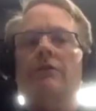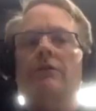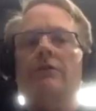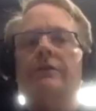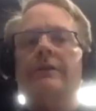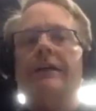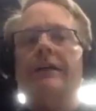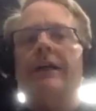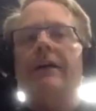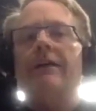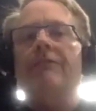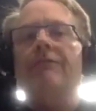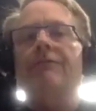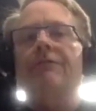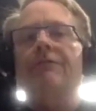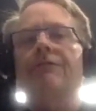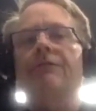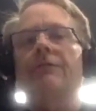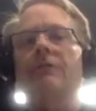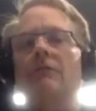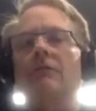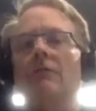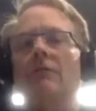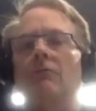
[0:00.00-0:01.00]
stuff,
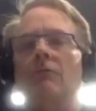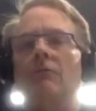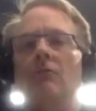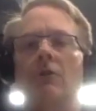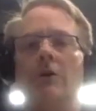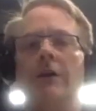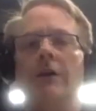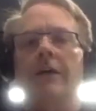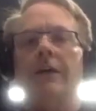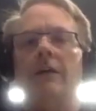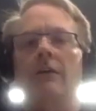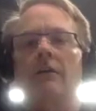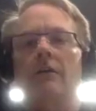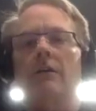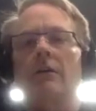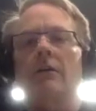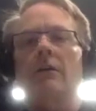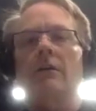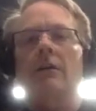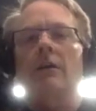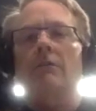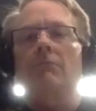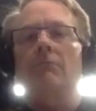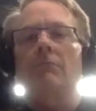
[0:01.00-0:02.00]
don't worry, you
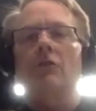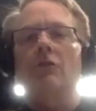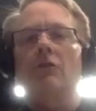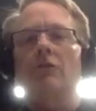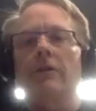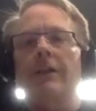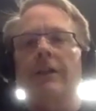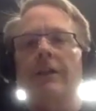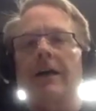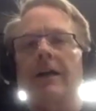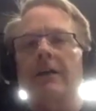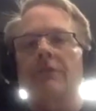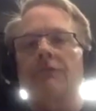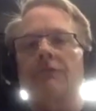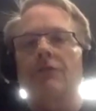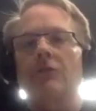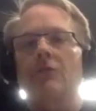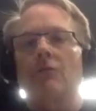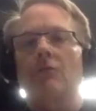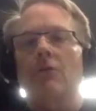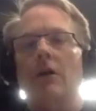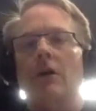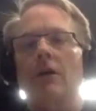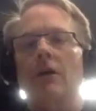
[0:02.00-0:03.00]
can keep doing that if you
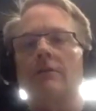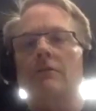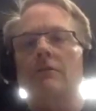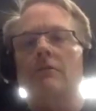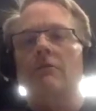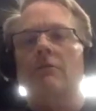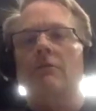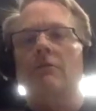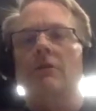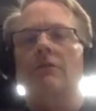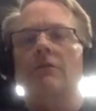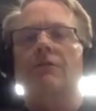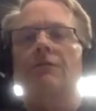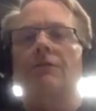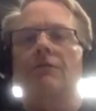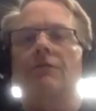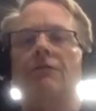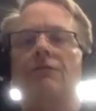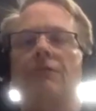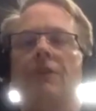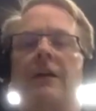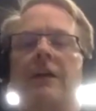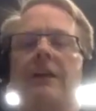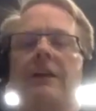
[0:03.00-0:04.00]
want. Or if you're
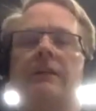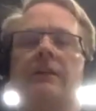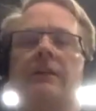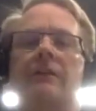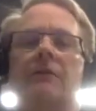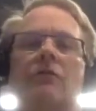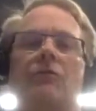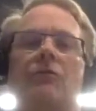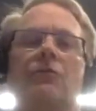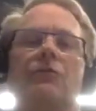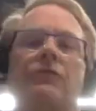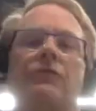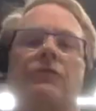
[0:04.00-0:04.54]
finding that those